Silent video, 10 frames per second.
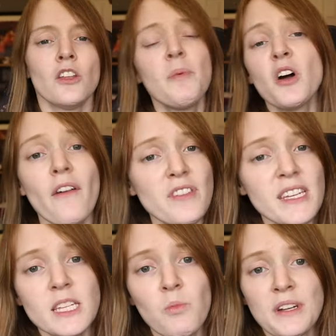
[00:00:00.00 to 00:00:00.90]
Now, the book
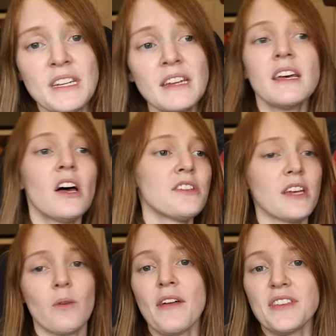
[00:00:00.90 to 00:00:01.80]
obviously has more details,
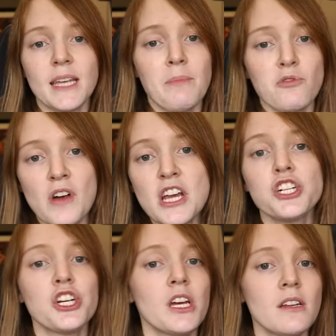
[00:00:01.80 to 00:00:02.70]
like around the
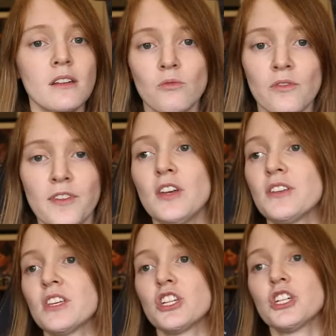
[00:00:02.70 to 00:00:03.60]
separation. It
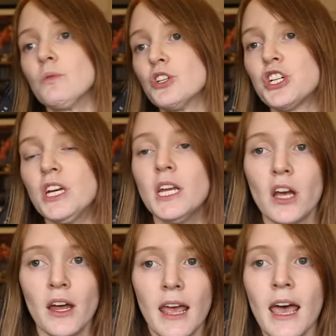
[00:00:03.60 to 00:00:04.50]
reveals that she was cheating
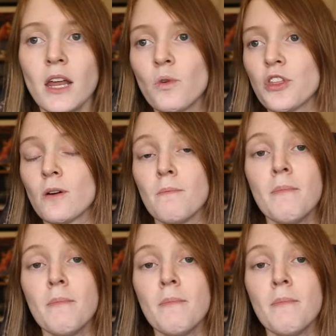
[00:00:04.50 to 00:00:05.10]
on Ed with her